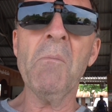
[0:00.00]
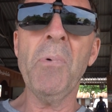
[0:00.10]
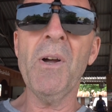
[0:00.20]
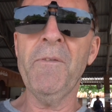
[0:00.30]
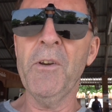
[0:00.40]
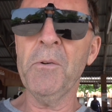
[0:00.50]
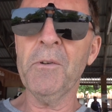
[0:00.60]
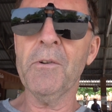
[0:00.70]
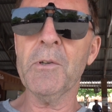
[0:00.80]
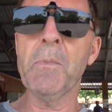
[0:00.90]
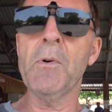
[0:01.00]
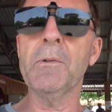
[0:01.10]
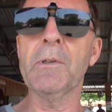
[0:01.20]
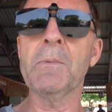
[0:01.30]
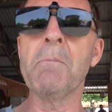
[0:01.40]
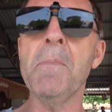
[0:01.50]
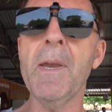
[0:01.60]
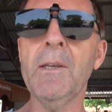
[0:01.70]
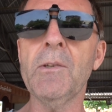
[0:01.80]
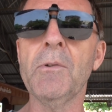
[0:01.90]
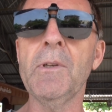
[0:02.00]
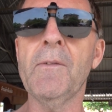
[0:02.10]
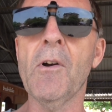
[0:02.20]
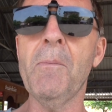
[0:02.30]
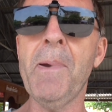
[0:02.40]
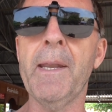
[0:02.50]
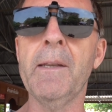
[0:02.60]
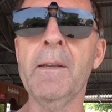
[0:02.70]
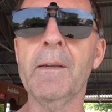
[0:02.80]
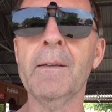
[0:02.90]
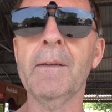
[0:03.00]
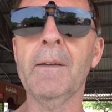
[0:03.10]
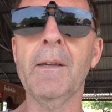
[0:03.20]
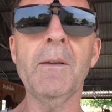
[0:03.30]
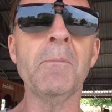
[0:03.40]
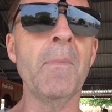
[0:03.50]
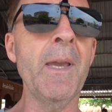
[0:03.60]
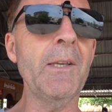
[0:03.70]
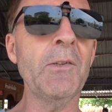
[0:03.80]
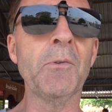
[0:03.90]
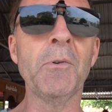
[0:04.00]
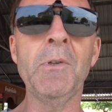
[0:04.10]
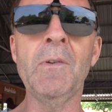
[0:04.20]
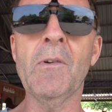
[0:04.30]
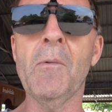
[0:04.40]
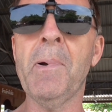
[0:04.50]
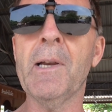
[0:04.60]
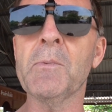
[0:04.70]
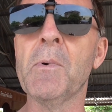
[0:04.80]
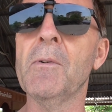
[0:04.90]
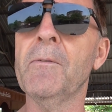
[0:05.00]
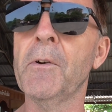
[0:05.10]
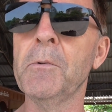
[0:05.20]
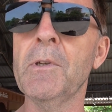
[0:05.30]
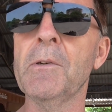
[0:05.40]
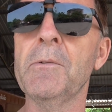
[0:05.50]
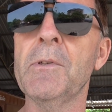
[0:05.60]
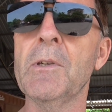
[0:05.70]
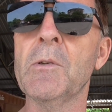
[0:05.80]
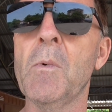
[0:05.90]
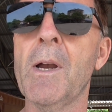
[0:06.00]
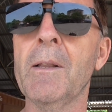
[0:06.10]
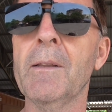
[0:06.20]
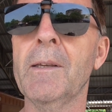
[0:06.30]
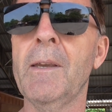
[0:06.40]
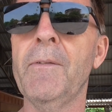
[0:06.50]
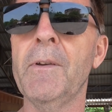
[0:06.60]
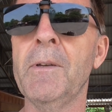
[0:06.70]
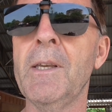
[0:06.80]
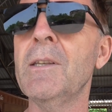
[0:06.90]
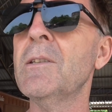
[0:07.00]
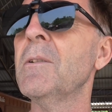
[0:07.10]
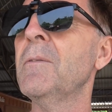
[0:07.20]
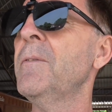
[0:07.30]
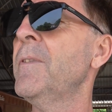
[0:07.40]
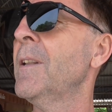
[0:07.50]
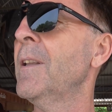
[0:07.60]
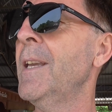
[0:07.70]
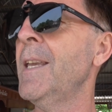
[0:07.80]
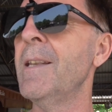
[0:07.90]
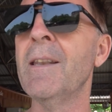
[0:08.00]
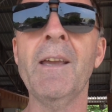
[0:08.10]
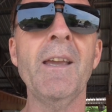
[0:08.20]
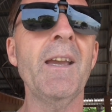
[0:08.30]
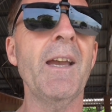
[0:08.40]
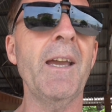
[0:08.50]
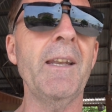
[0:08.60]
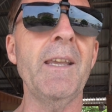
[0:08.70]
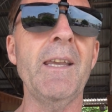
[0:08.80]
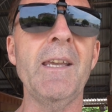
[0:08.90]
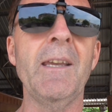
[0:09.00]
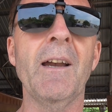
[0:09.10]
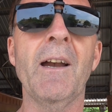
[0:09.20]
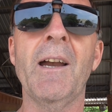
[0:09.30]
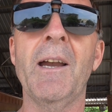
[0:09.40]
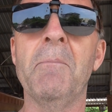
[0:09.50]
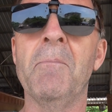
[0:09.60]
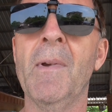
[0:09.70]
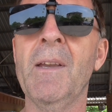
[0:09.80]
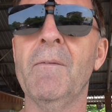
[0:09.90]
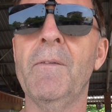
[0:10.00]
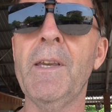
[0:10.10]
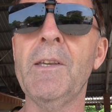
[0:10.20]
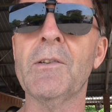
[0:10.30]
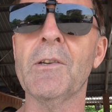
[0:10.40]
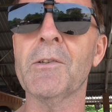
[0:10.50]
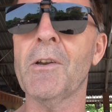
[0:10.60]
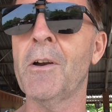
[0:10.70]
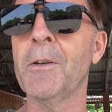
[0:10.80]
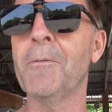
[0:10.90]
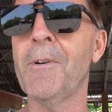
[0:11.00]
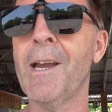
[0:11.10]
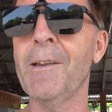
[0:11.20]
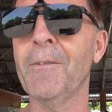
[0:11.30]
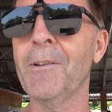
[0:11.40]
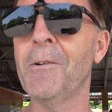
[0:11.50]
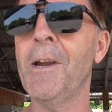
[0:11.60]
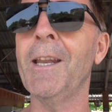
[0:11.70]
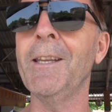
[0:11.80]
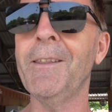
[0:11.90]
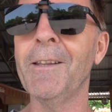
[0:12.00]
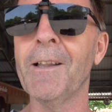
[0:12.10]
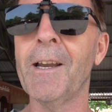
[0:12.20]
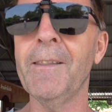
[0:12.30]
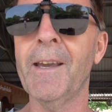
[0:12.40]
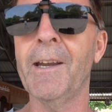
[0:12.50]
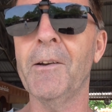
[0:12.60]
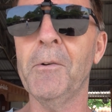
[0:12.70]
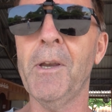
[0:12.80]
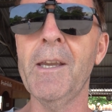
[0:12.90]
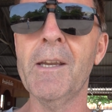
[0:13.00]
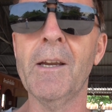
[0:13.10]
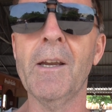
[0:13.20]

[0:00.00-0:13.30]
But if you're going to cross borders, make sure you've got a pen, make sure you've got passport photos as well if you need to fill in any visas on arrival or anything like that, okay?